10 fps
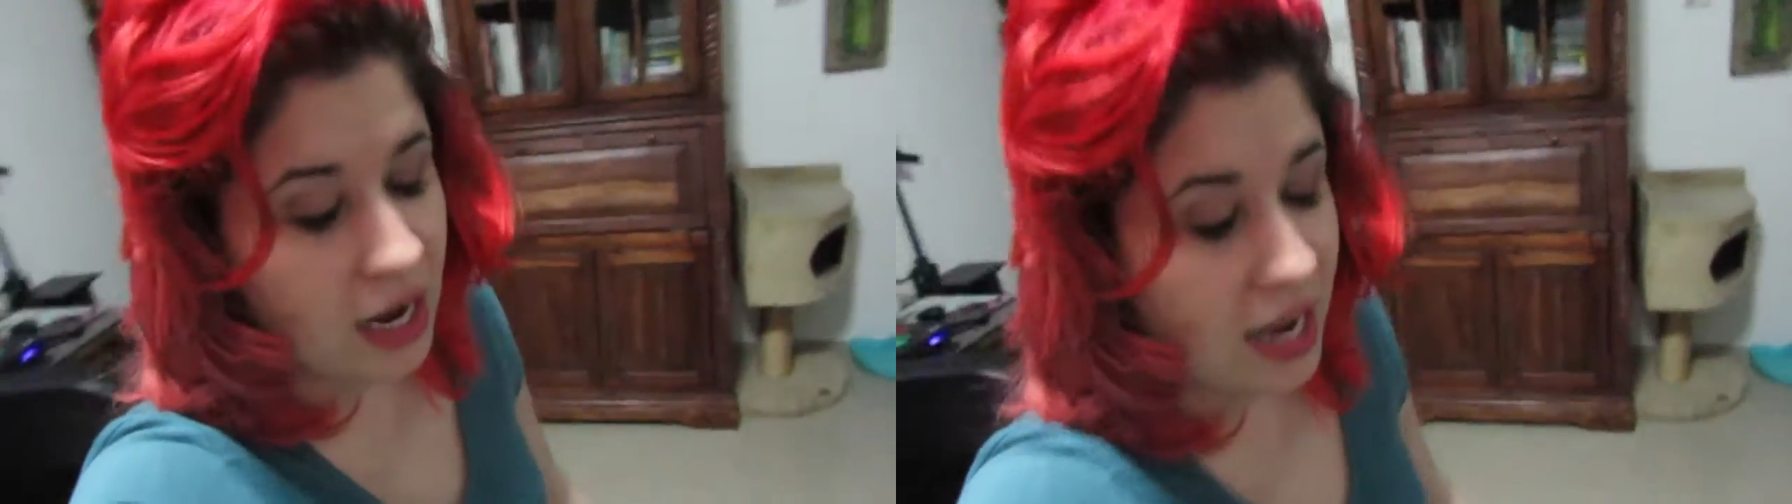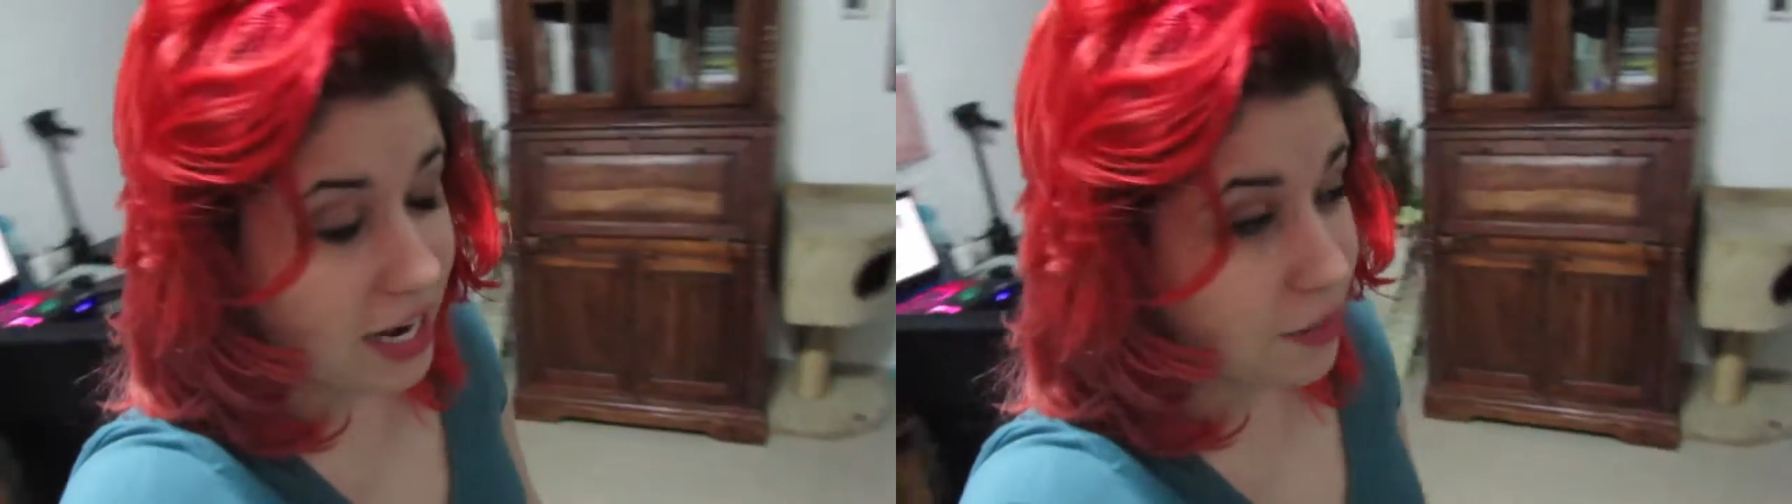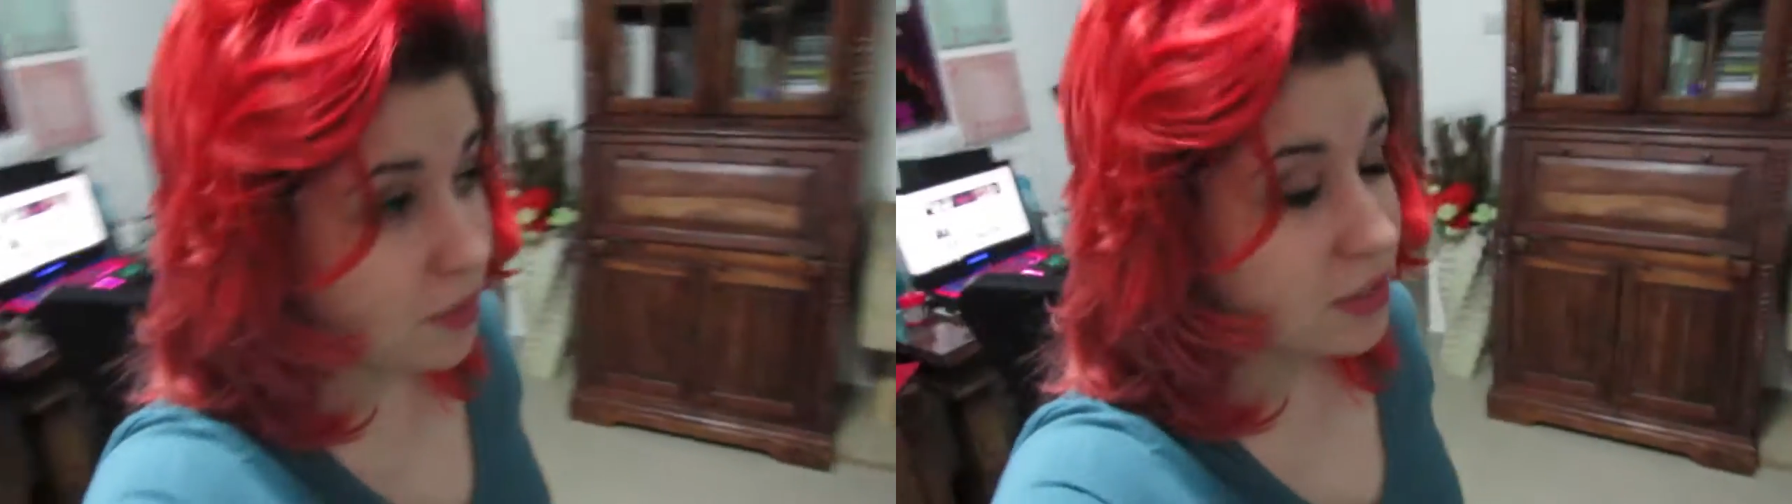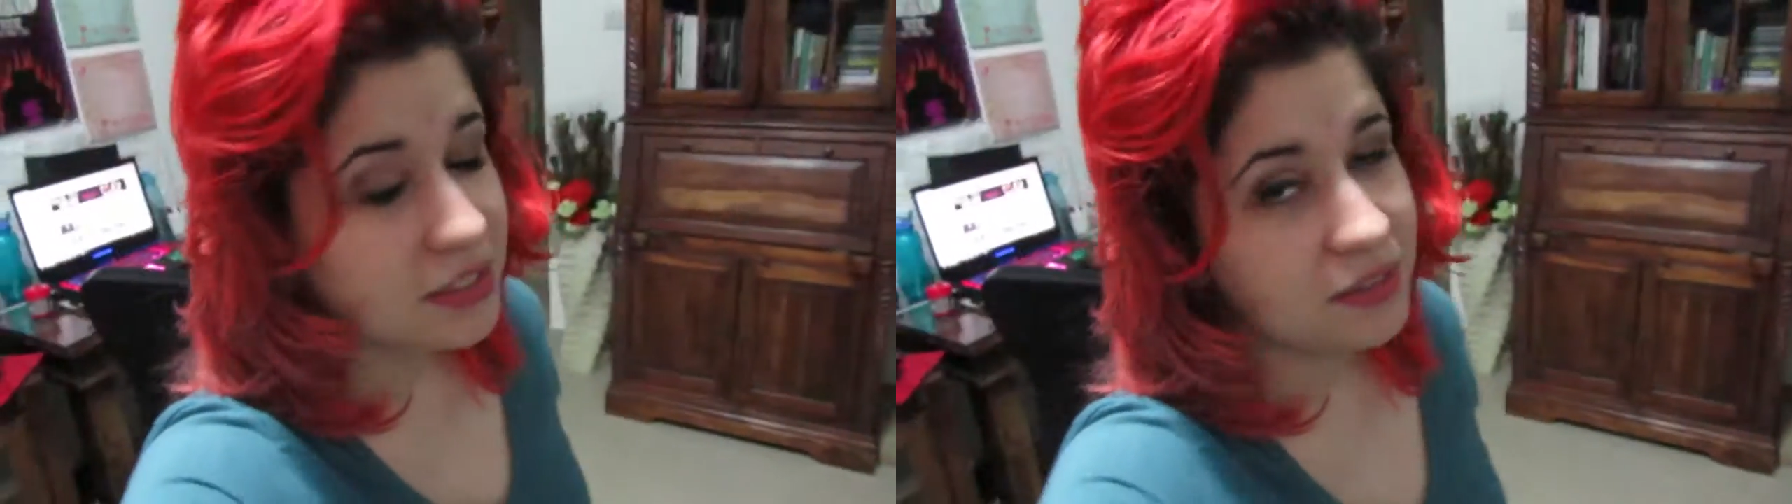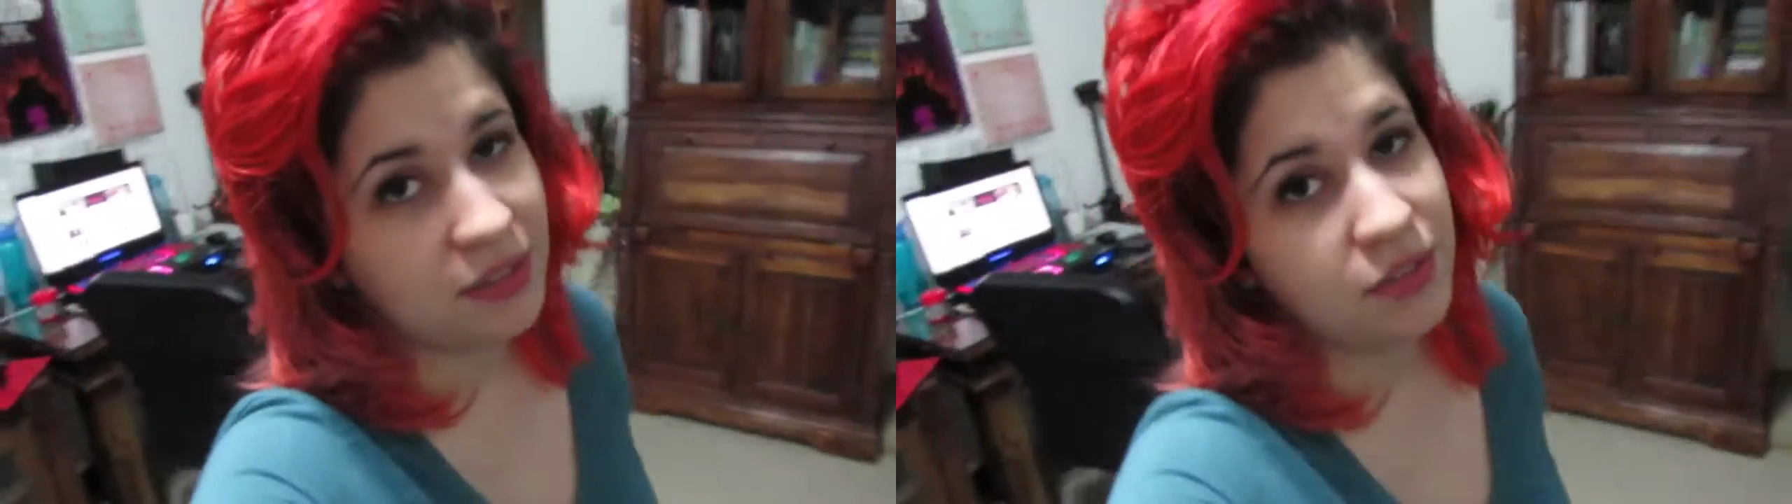I walked
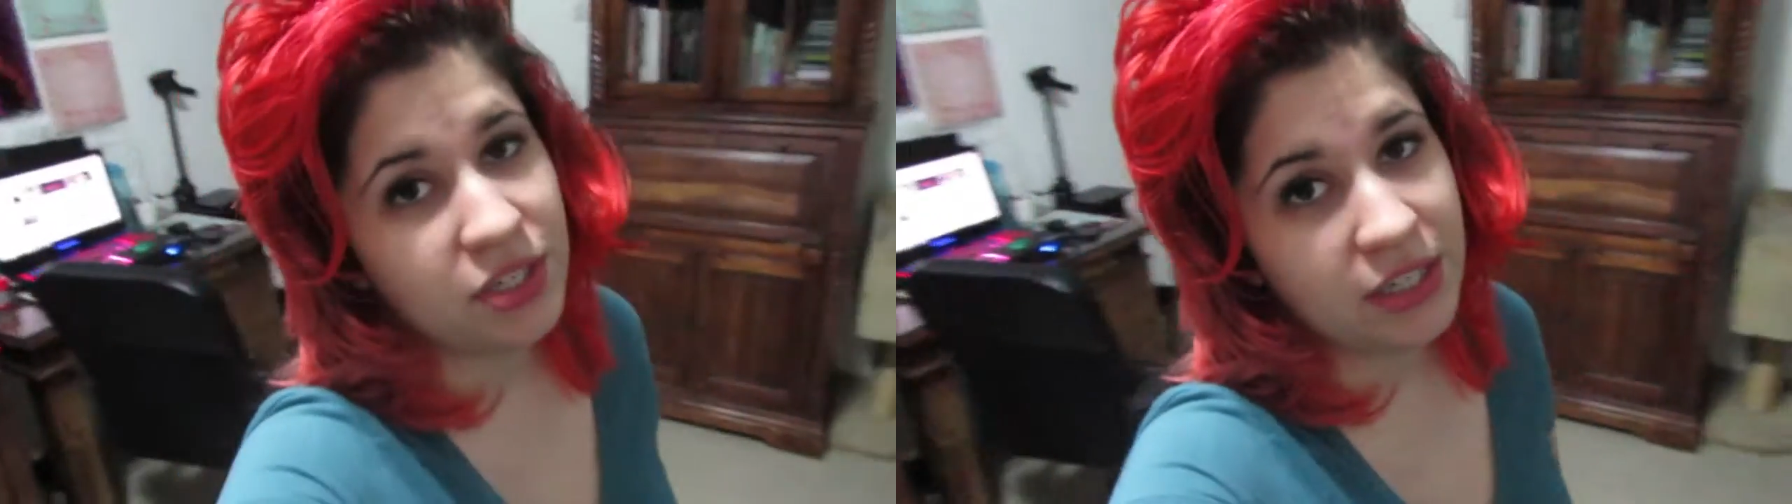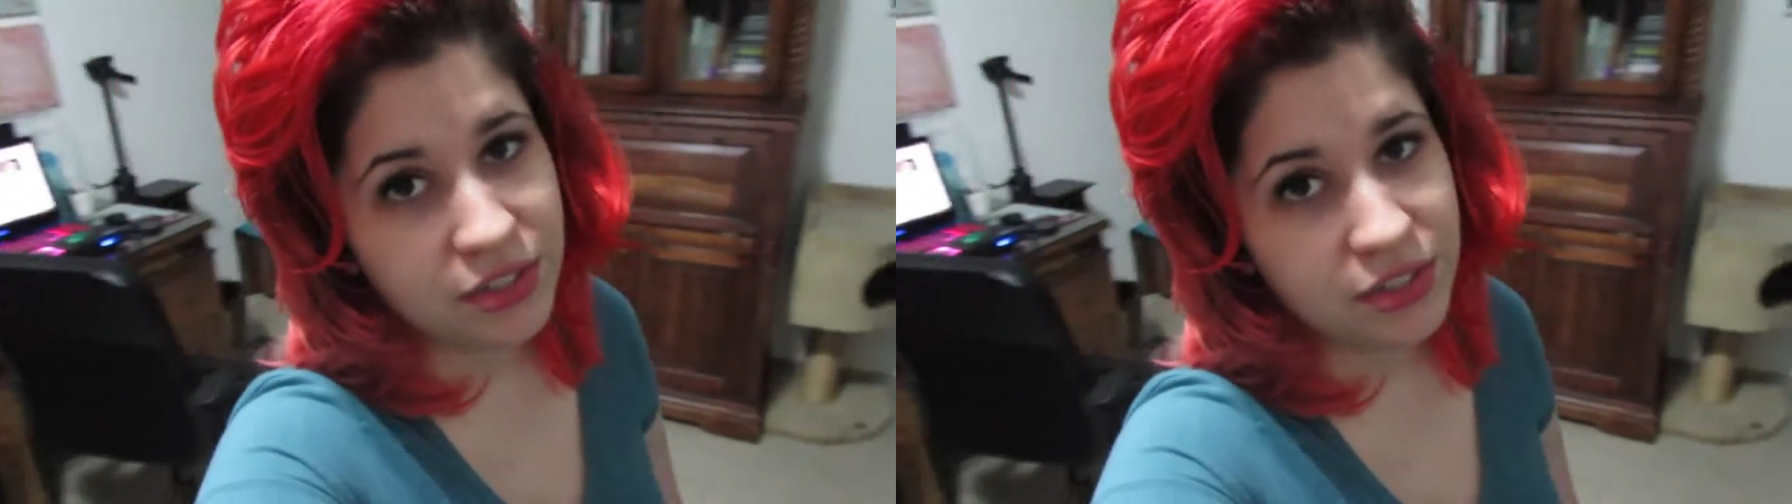around trying